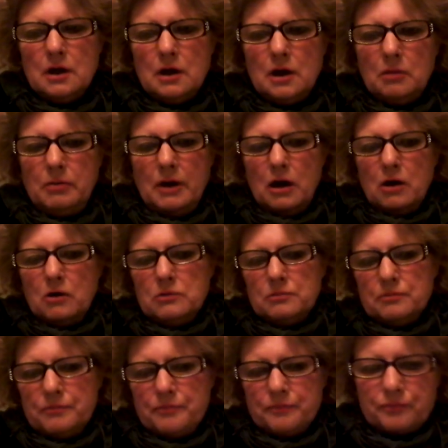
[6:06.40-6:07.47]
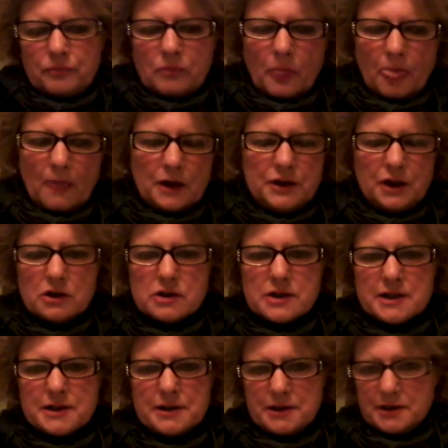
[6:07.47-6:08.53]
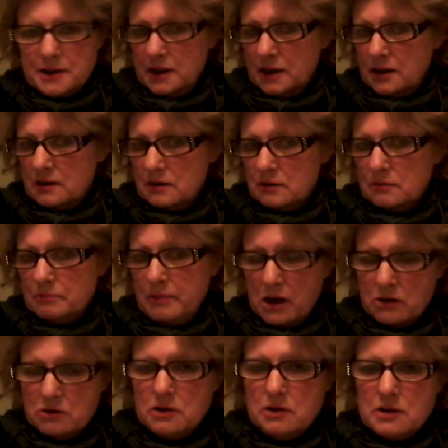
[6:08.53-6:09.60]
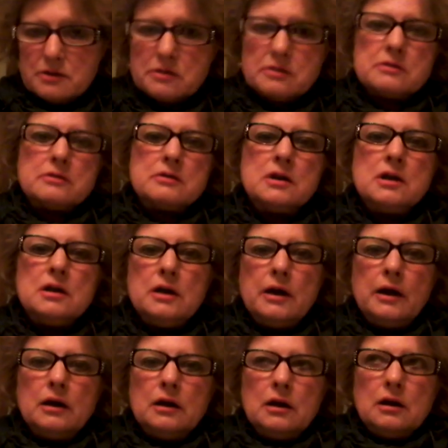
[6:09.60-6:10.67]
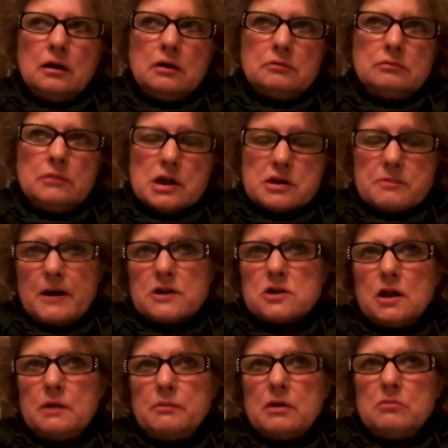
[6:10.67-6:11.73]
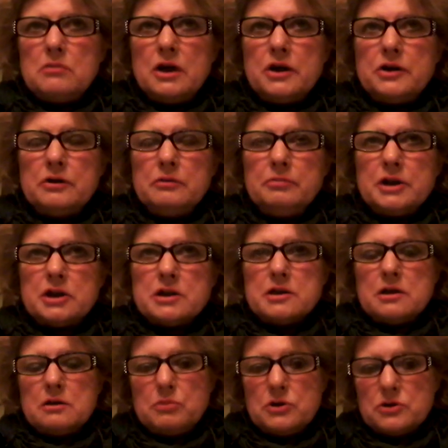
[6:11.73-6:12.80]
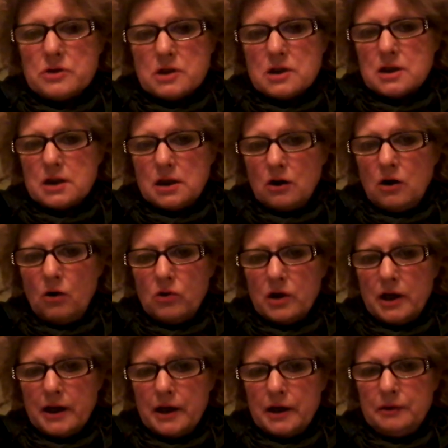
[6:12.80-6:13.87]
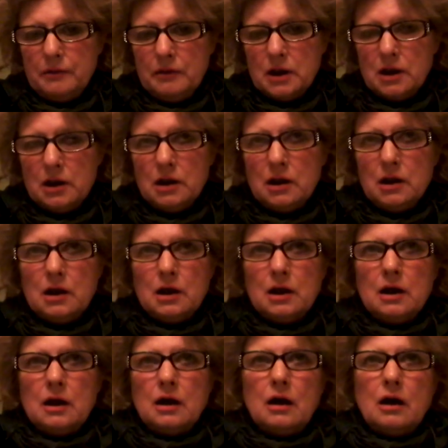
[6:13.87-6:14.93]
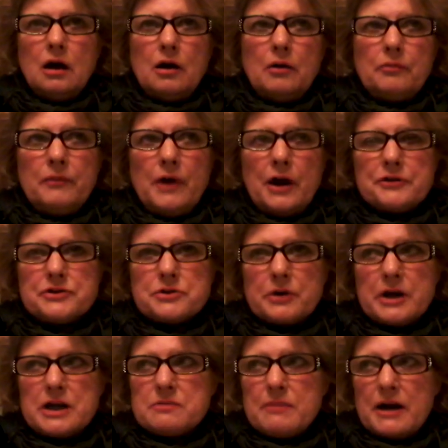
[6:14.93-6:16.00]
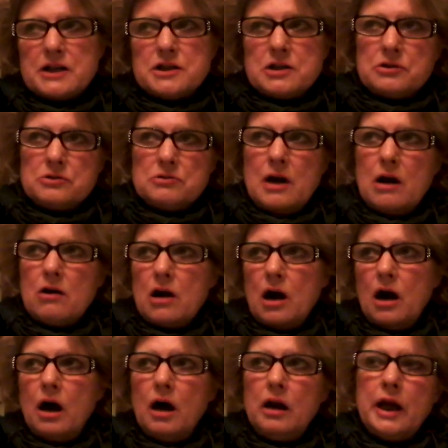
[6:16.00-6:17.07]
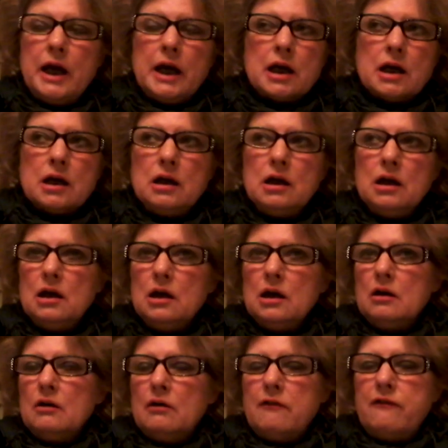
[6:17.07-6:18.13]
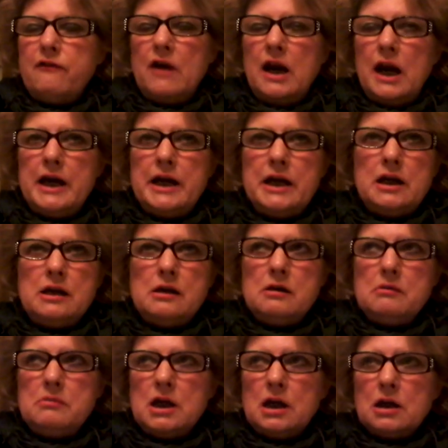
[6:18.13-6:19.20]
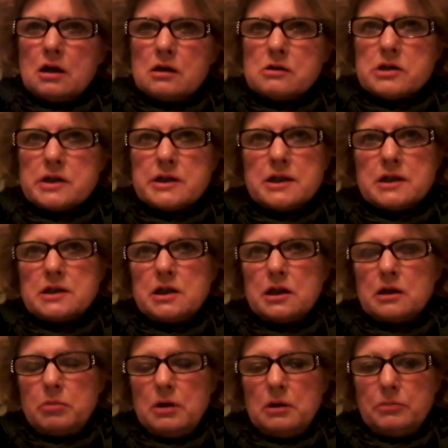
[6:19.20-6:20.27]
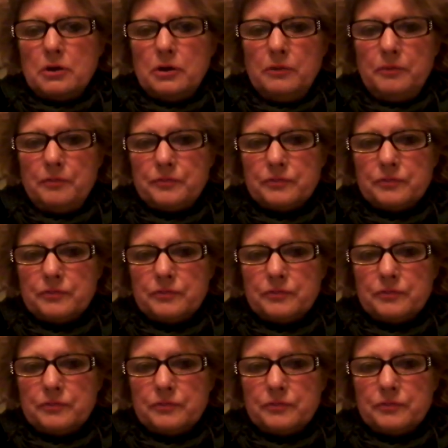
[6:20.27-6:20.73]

about narcissistic parents, especially my mother, because the abuse is still going on. I was raised by 2 alcoholic, flaming narcissistic people